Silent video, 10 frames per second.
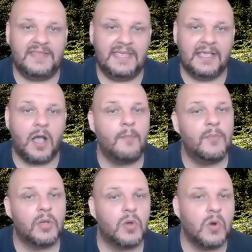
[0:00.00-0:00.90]
the
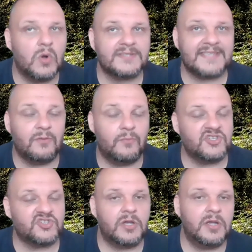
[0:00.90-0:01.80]
common goals and
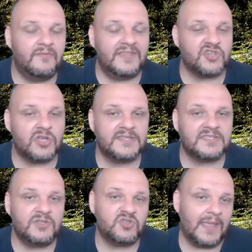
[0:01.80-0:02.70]

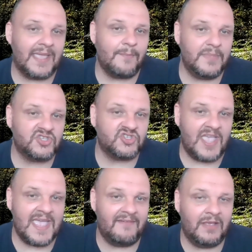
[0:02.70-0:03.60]
visions which we can be
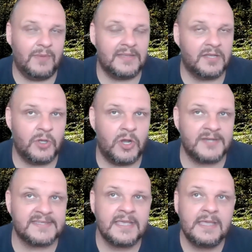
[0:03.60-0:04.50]
sharing with
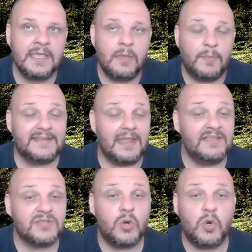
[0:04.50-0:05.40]
others. But there
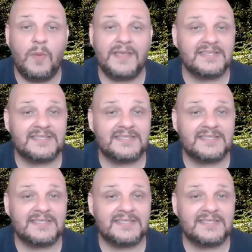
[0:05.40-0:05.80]
is always a